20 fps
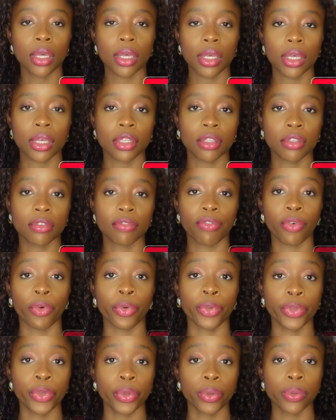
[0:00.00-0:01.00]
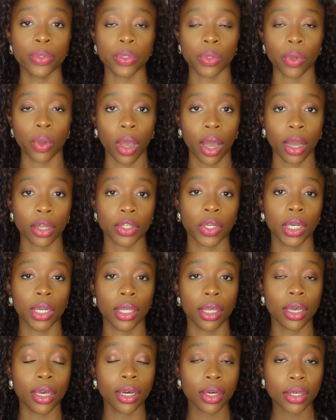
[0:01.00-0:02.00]
is for you to
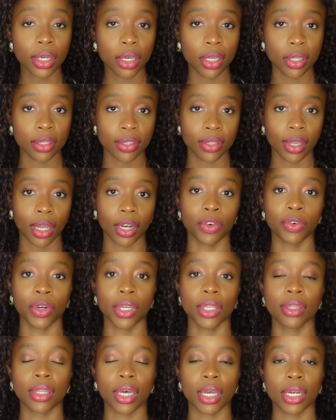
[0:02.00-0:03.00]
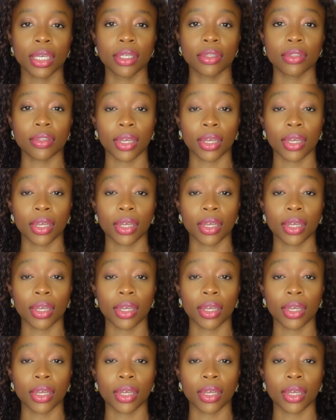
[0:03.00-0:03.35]
actually earn a salary that is